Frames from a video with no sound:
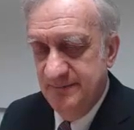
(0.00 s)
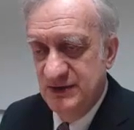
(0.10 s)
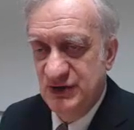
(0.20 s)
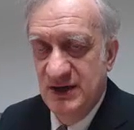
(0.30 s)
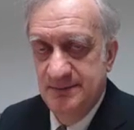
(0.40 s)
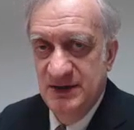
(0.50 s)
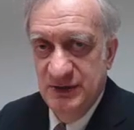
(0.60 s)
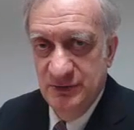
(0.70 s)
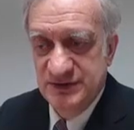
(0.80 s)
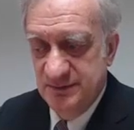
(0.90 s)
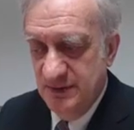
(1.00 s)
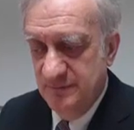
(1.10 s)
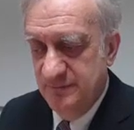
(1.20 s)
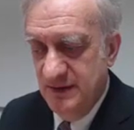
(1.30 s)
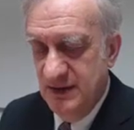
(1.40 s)
which can be used
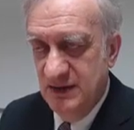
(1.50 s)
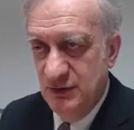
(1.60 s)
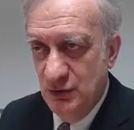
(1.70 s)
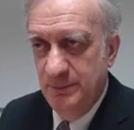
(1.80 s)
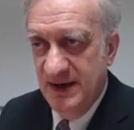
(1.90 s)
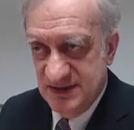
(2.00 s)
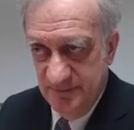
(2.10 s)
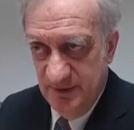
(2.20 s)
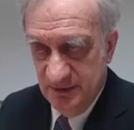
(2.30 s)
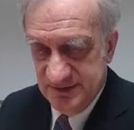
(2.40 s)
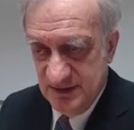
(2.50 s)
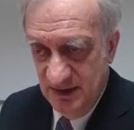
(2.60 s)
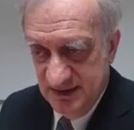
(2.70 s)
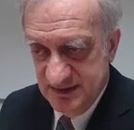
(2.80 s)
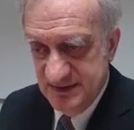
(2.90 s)
with the new passive house
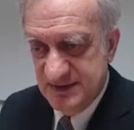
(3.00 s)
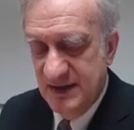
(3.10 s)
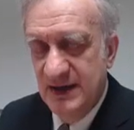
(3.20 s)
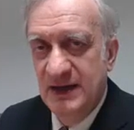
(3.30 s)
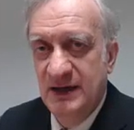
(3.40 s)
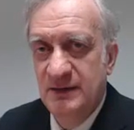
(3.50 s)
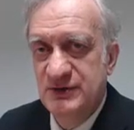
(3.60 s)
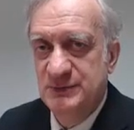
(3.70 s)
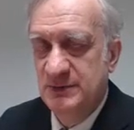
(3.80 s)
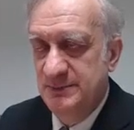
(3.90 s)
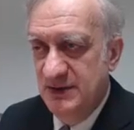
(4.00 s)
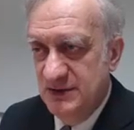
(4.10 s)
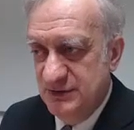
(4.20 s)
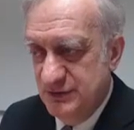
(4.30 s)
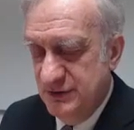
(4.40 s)
classes, which will be
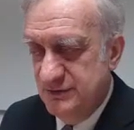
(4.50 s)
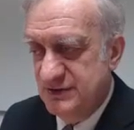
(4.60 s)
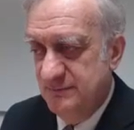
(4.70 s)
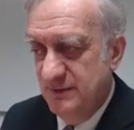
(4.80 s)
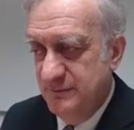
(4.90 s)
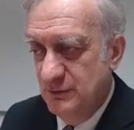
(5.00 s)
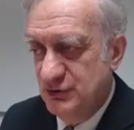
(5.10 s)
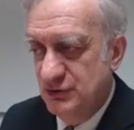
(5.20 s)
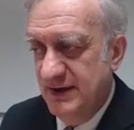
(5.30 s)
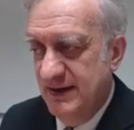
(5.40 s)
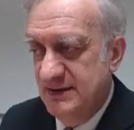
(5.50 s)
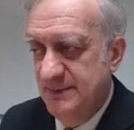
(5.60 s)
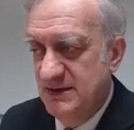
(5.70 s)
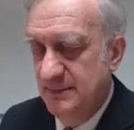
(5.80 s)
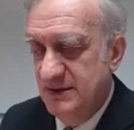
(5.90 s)
introduced in the future, and
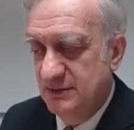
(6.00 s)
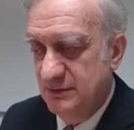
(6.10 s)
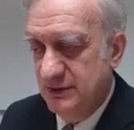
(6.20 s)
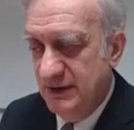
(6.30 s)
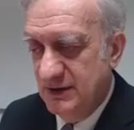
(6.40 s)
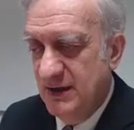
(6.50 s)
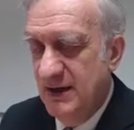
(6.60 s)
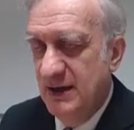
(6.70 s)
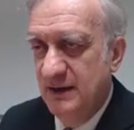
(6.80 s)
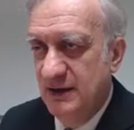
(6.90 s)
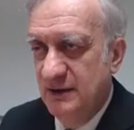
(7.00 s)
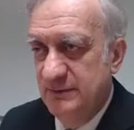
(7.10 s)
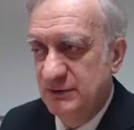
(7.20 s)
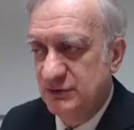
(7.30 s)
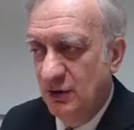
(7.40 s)
Benjamin Crick
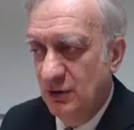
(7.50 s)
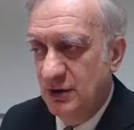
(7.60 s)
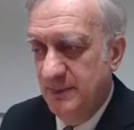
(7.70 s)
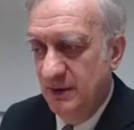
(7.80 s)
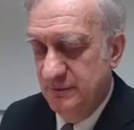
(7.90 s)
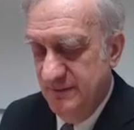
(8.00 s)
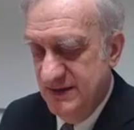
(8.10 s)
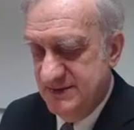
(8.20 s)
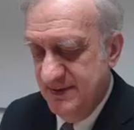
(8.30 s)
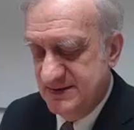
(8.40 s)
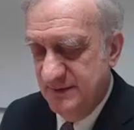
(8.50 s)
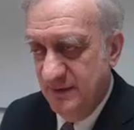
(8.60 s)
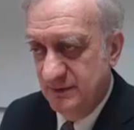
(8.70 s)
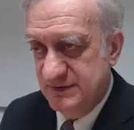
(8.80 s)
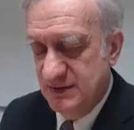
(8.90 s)
will talk about these passive
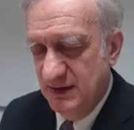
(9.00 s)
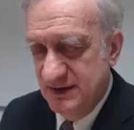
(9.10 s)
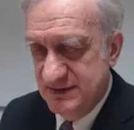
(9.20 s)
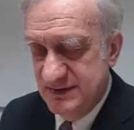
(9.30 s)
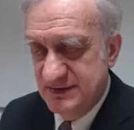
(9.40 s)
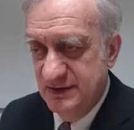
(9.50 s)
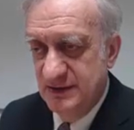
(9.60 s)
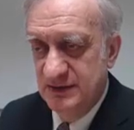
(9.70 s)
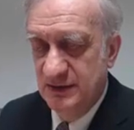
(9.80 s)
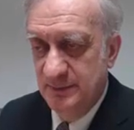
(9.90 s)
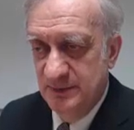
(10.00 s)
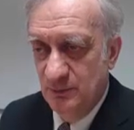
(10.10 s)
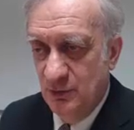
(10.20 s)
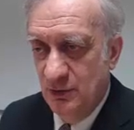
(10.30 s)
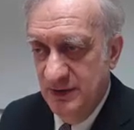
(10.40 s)
house classes a little bit
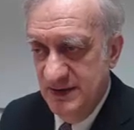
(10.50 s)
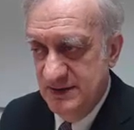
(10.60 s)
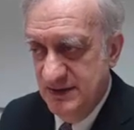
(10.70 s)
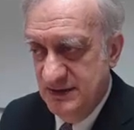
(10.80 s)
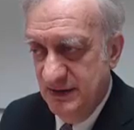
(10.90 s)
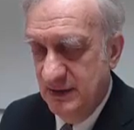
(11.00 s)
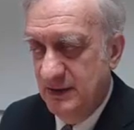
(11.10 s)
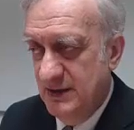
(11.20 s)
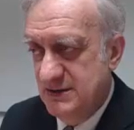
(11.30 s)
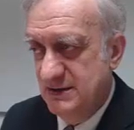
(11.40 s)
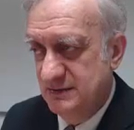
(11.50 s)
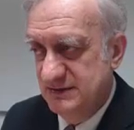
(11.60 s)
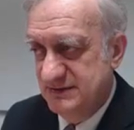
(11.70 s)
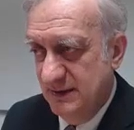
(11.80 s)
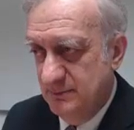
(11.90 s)
more in detail in
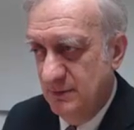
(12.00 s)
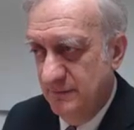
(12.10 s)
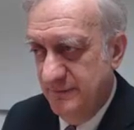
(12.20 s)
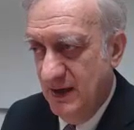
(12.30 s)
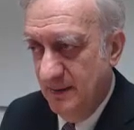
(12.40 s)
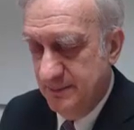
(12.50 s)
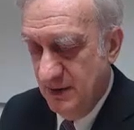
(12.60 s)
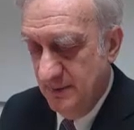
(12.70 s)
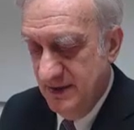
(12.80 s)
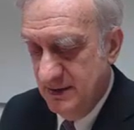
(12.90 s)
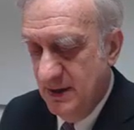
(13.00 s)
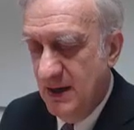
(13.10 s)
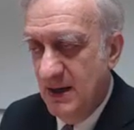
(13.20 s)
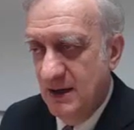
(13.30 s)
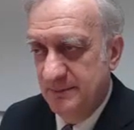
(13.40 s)
some of the upcoming
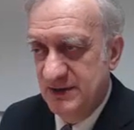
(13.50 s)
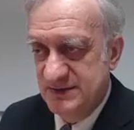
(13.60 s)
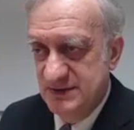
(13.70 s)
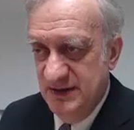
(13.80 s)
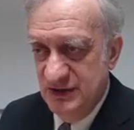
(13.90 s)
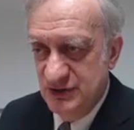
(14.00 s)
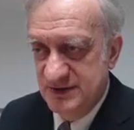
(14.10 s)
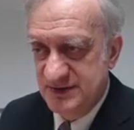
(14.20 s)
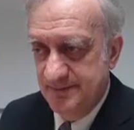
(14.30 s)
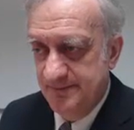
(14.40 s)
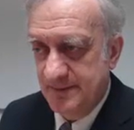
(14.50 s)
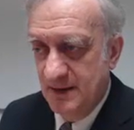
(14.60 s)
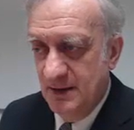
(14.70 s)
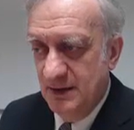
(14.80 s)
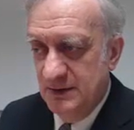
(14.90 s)
presentations.
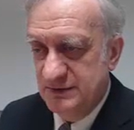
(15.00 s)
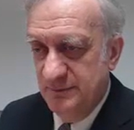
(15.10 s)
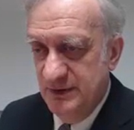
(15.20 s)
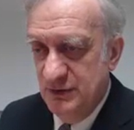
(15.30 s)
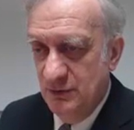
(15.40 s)
So the new